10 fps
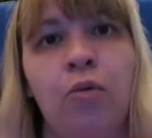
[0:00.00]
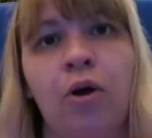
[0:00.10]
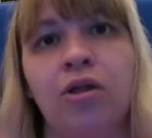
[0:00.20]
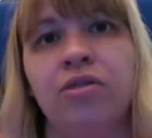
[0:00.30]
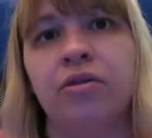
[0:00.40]

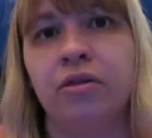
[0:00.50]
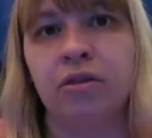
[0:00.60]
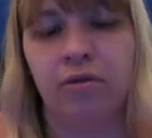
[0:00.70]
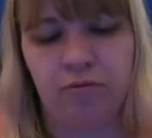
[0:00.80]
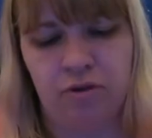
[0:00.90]
Park ones.
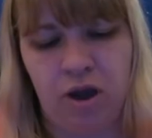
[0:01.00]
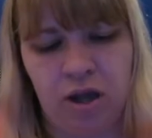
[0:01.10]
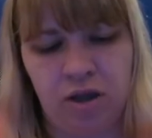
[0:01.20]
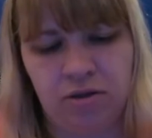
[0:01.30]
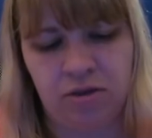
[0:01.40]
They're
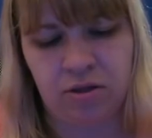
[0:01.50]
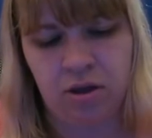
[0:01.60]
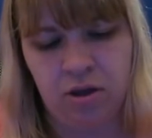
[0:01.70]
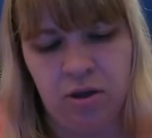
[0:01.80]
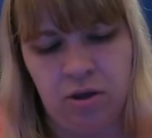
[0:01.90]
nice.
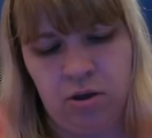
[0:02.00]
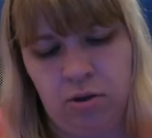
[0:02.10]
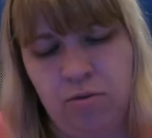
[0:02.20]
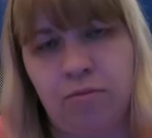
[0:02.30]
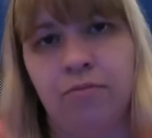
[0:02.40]

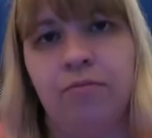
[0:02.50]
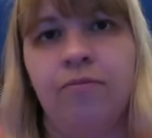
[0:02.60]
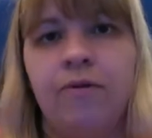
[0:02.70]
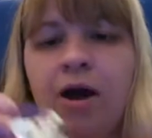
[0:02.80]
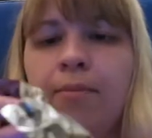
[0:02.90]

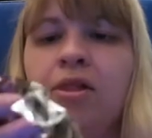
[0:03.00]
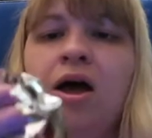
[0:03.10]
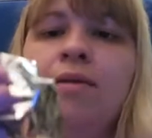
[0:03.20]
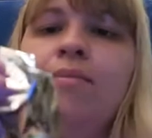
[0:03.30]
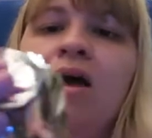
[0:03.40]
Oops, got a
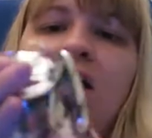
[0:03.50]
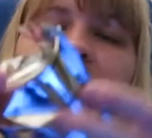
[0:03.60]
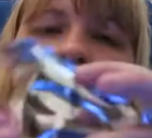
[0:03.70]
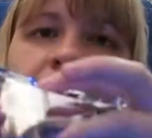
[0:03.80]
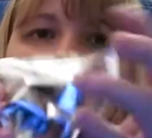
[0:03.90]
blind
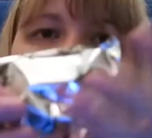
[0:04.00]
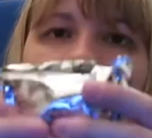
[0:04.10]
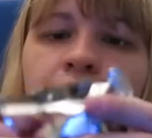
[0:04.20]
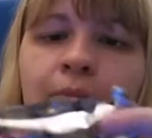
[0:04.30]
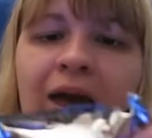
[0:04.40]
bag, a little
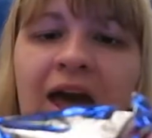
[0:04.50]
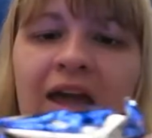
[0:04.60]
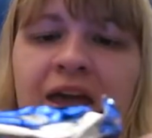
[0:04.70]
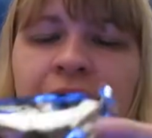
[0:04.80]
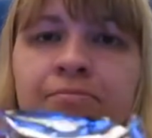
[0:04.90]
silver
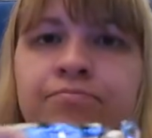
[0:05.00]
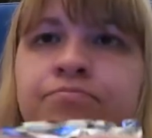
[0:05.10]
baggie.